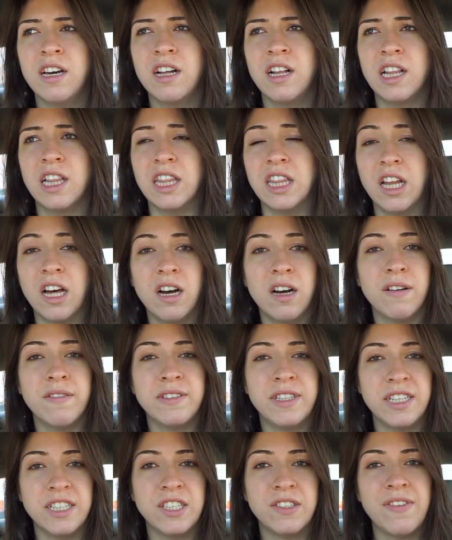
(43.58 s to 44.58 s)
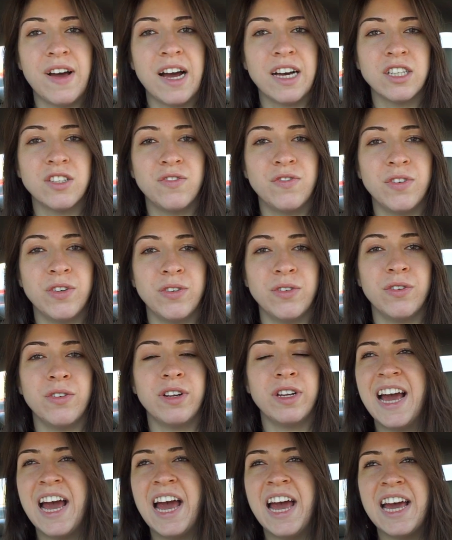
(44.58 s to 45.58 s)
loves his fast
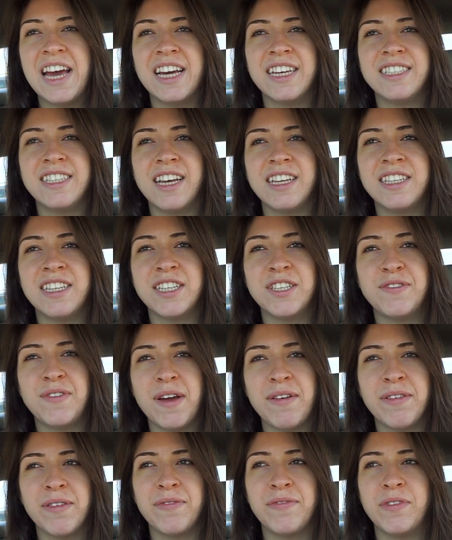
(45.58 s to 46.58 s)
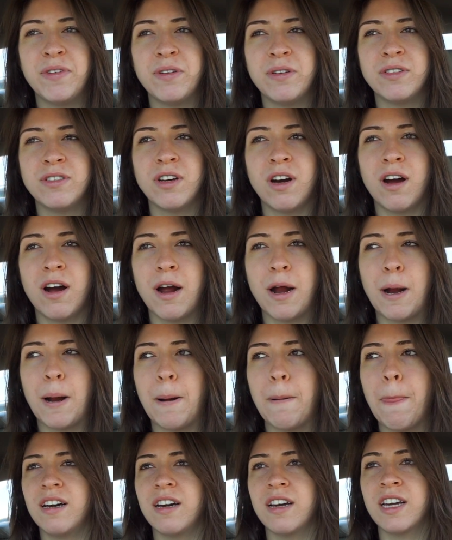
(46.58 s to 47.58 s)
food. It says his favorite foods
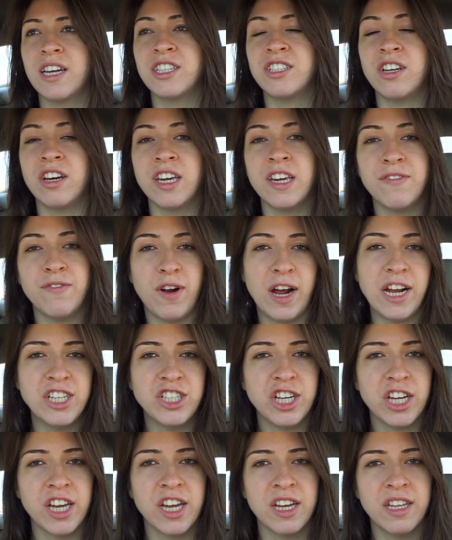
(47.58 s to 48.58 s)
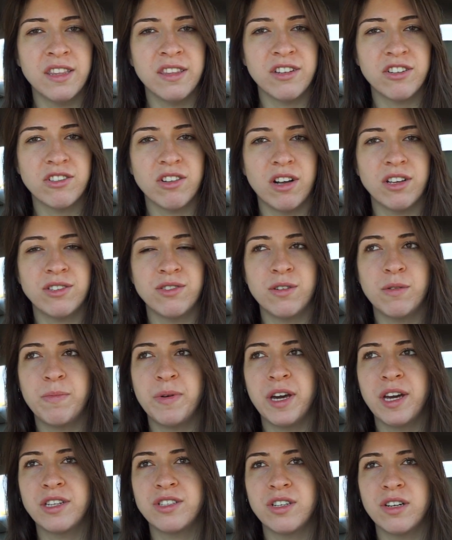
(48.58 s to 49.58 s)
are uh, Kentucky Fried Chicken. There's also a
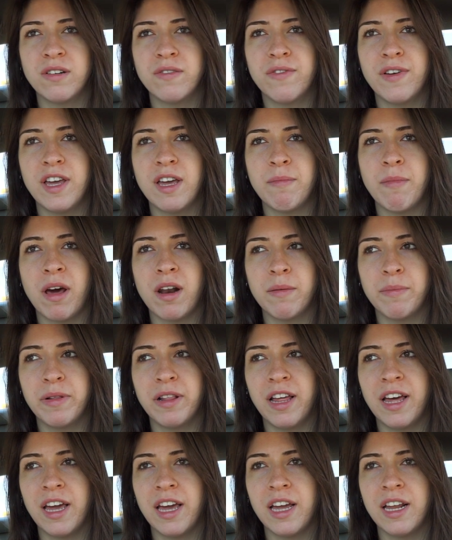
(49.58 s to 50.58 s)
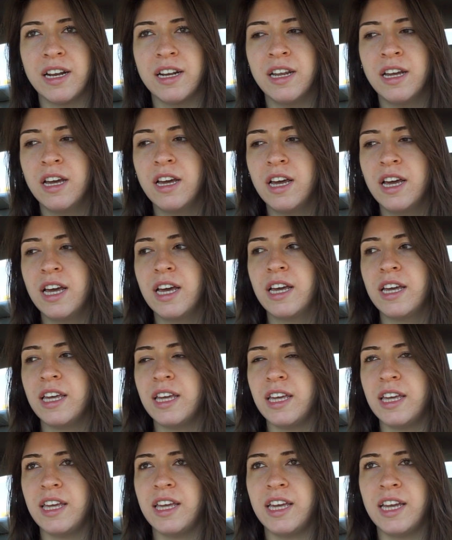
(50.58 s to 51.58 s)
picture of him on a plane
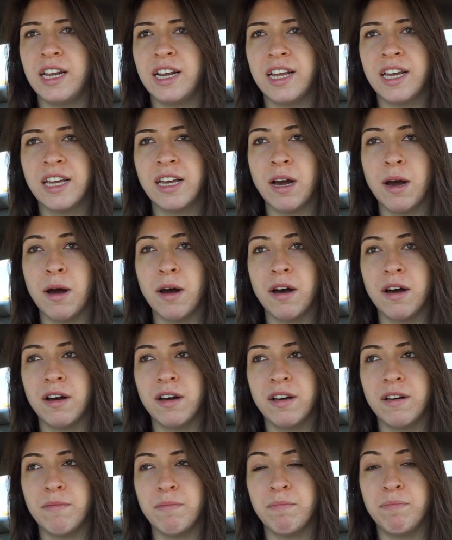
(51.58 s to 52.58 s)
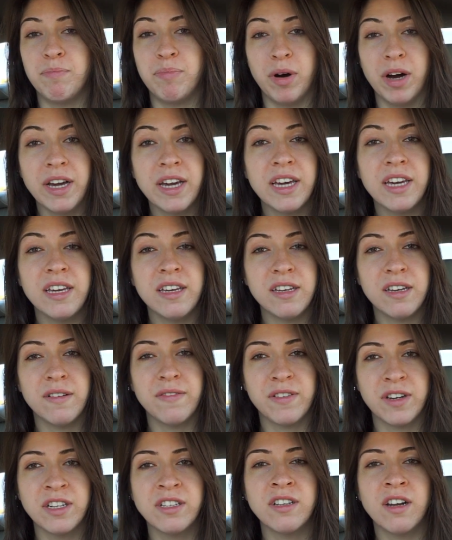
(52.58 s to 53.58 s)
eating a bucket
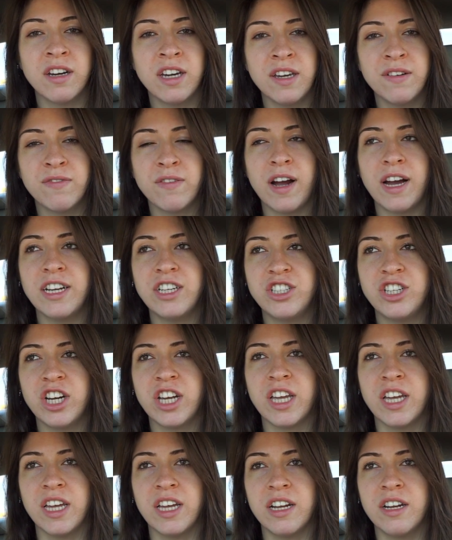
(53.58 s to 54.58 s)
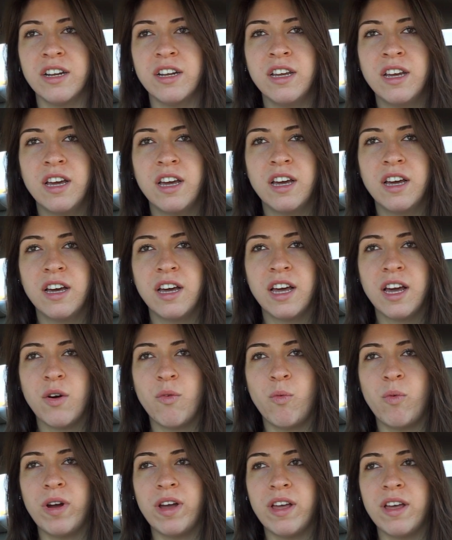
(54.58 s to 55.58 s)
of Kentucky Fried Chicken
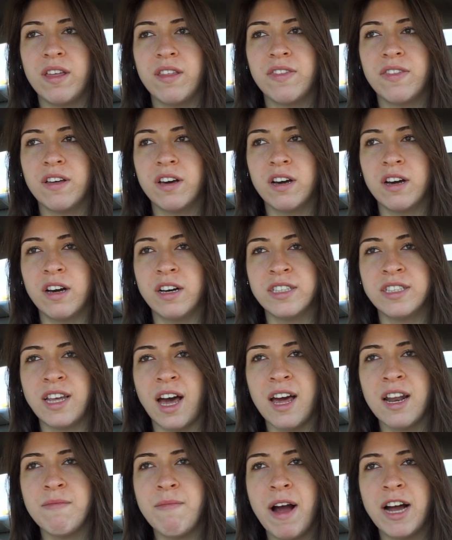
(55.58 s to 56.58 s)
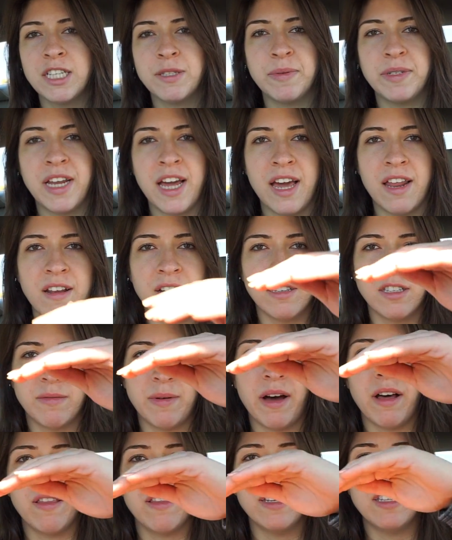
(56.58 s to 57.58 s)
with a side of mashed potatoes
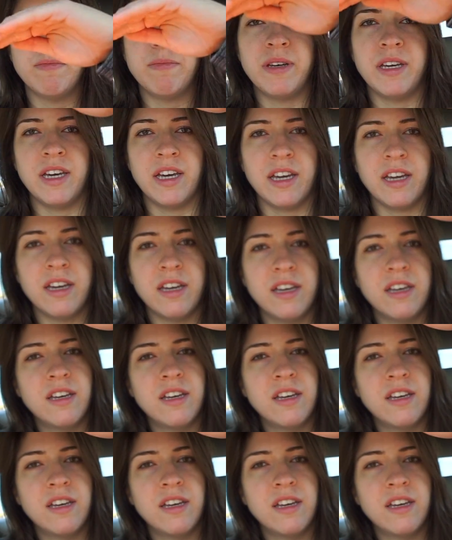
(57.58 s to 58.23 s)
about this big